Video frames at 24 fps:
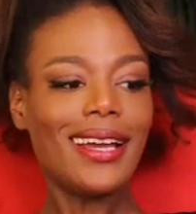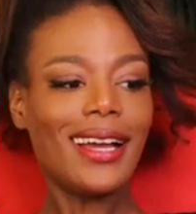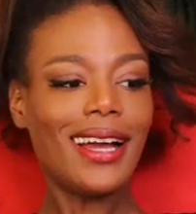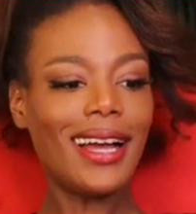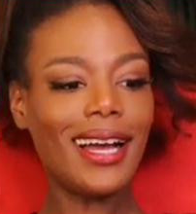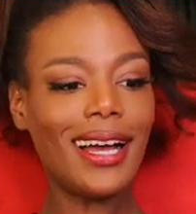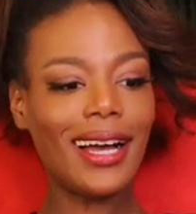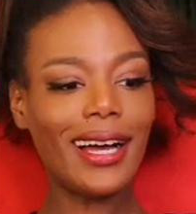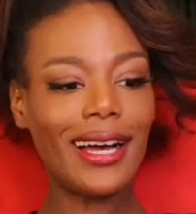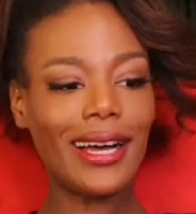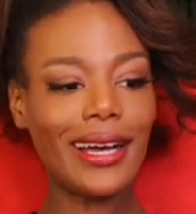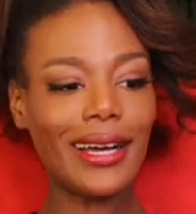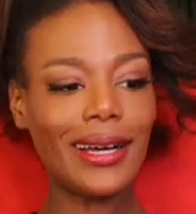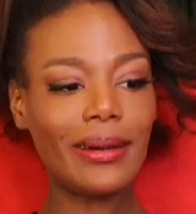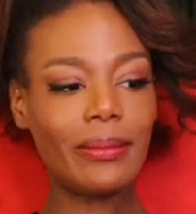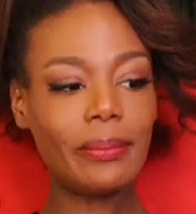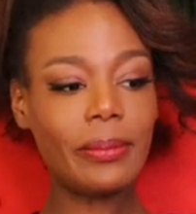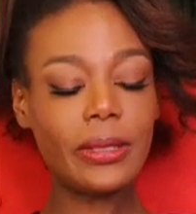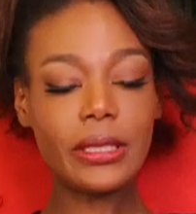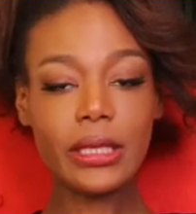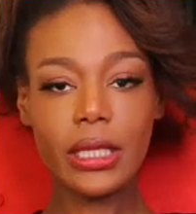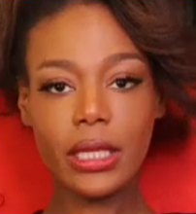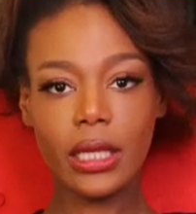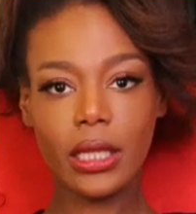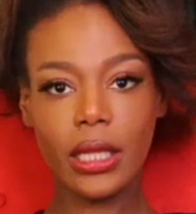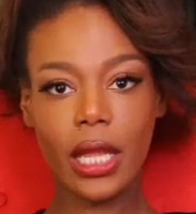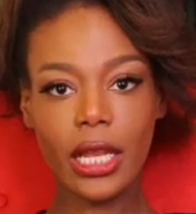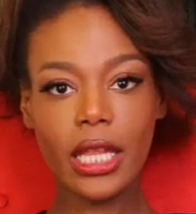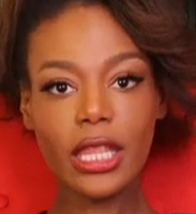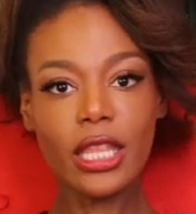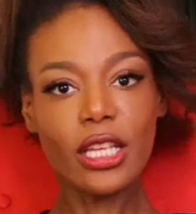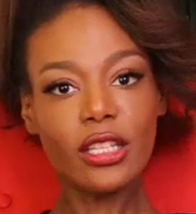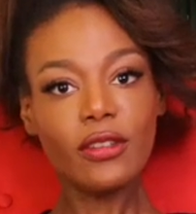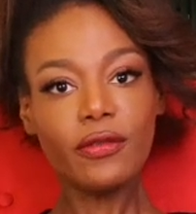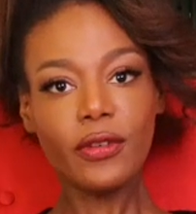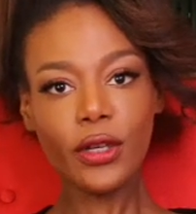Particularly
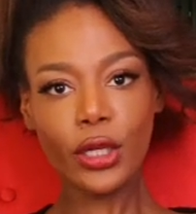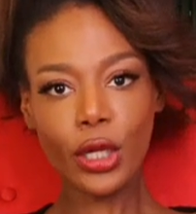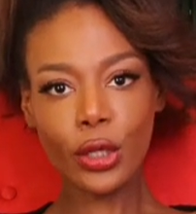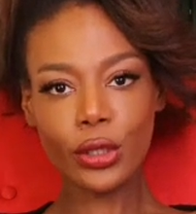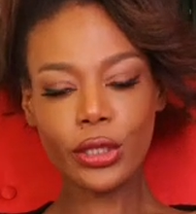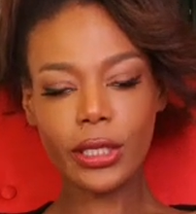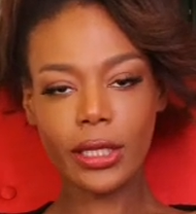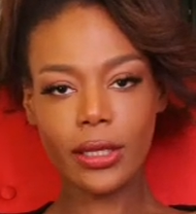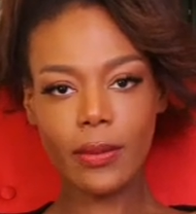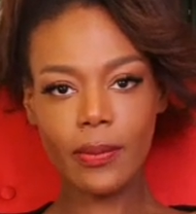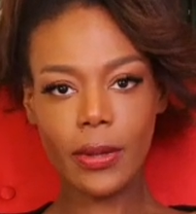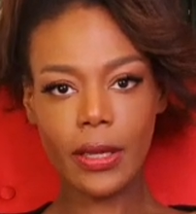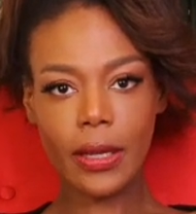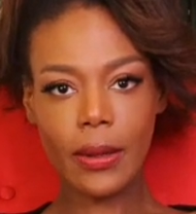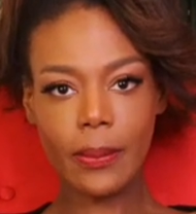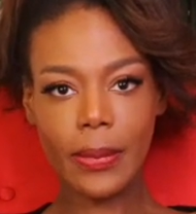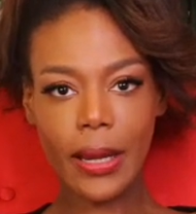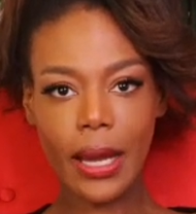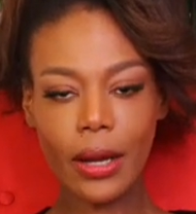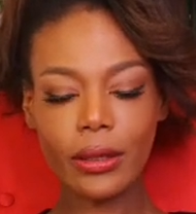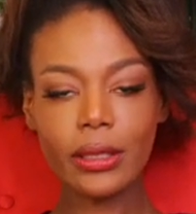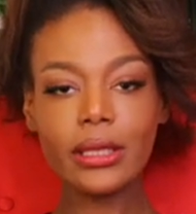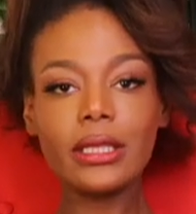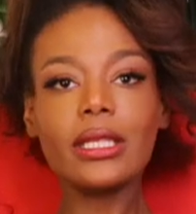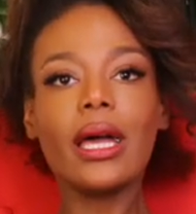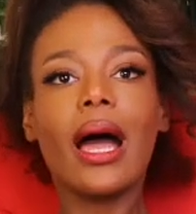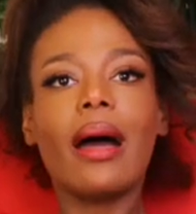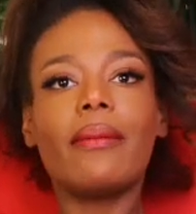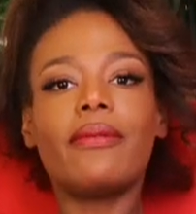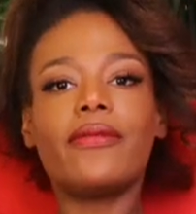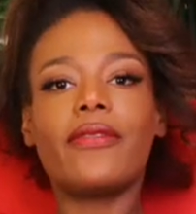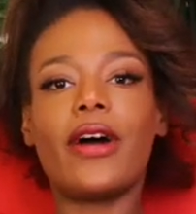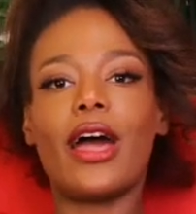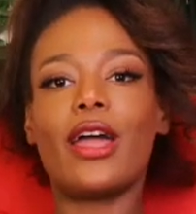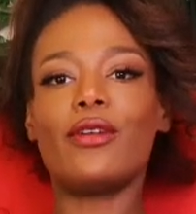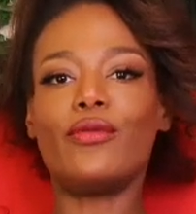this video is going to be about
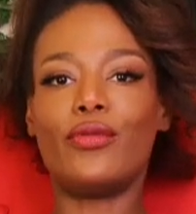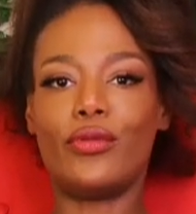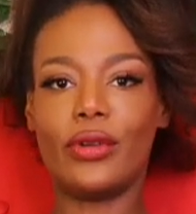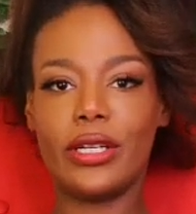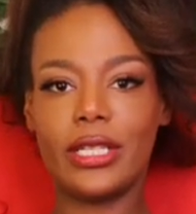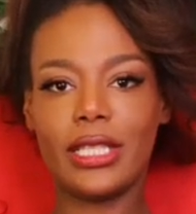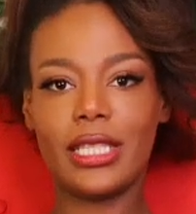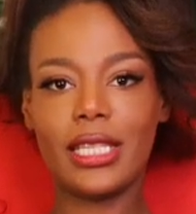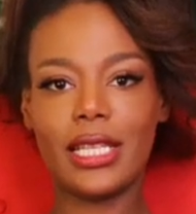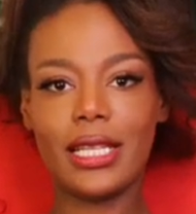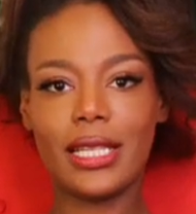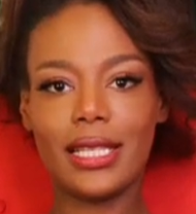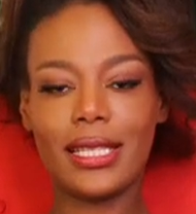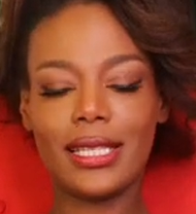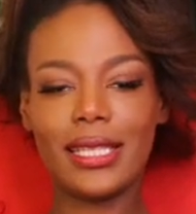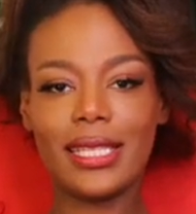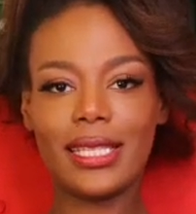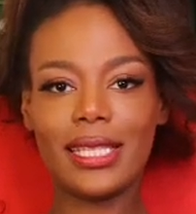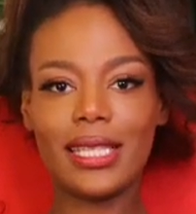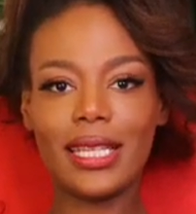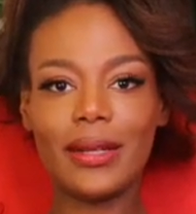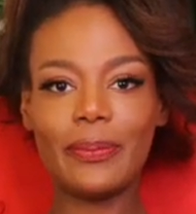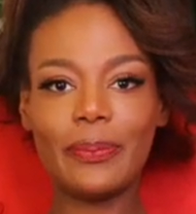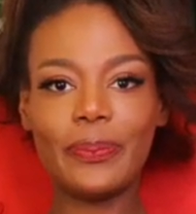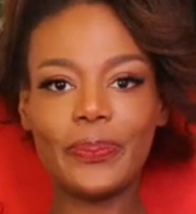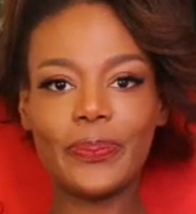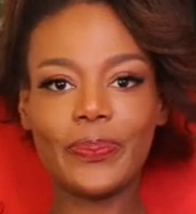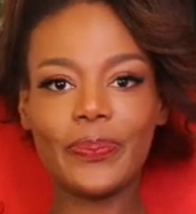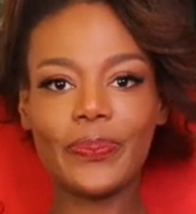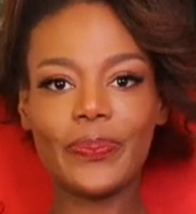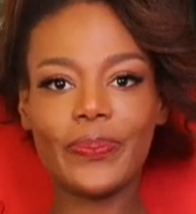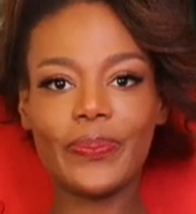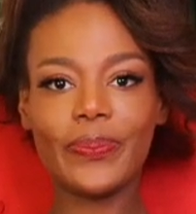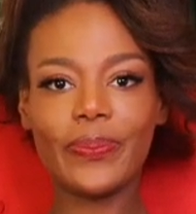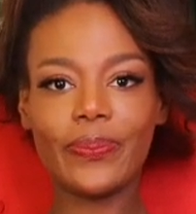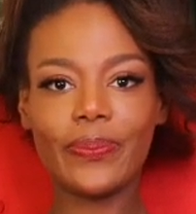top 5 reasons
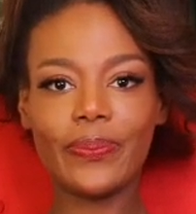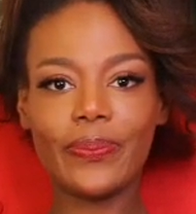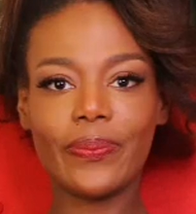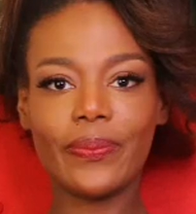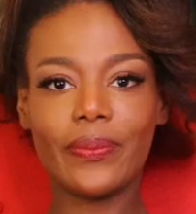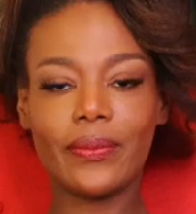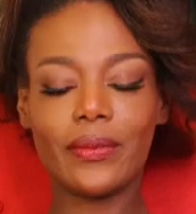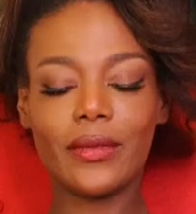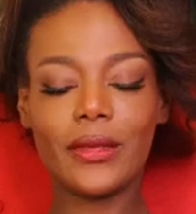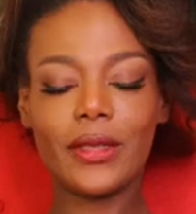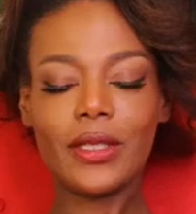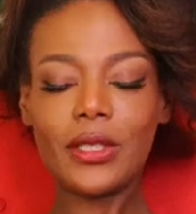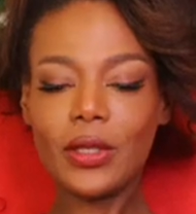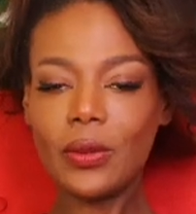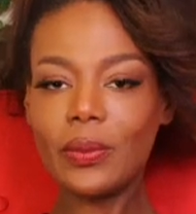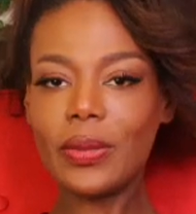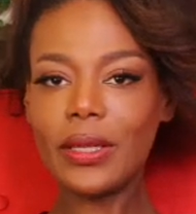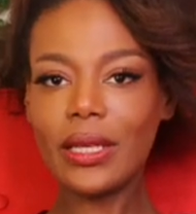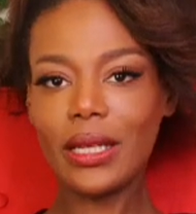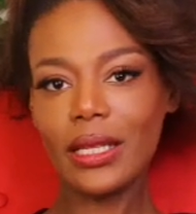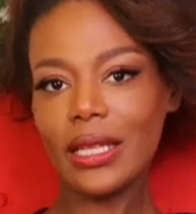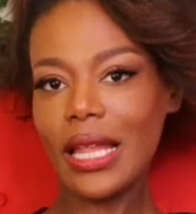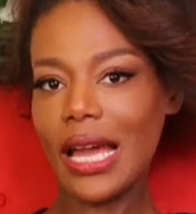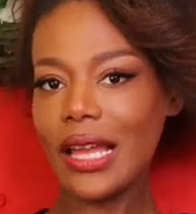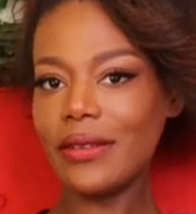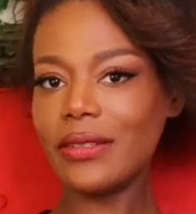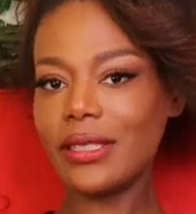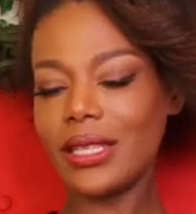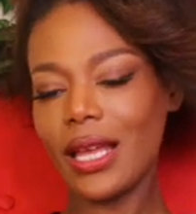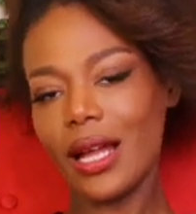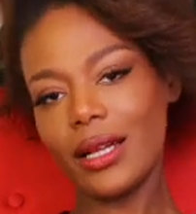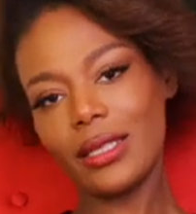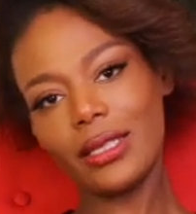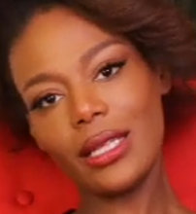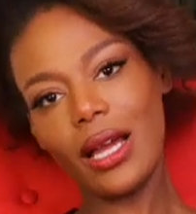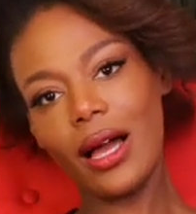to be a
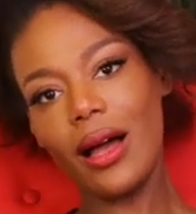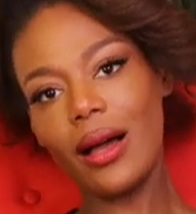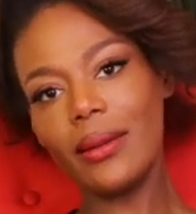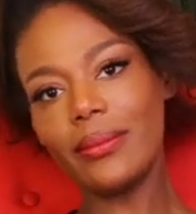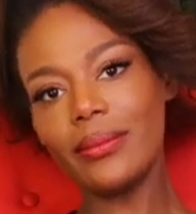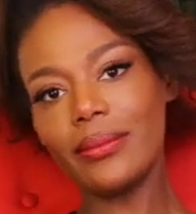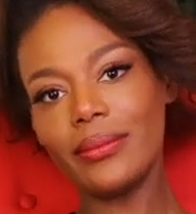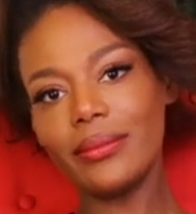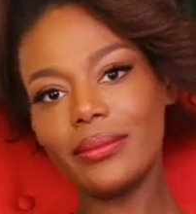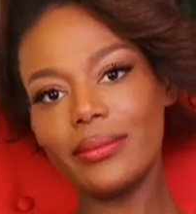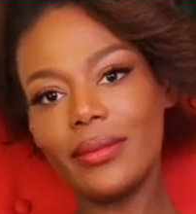lifestyle dom.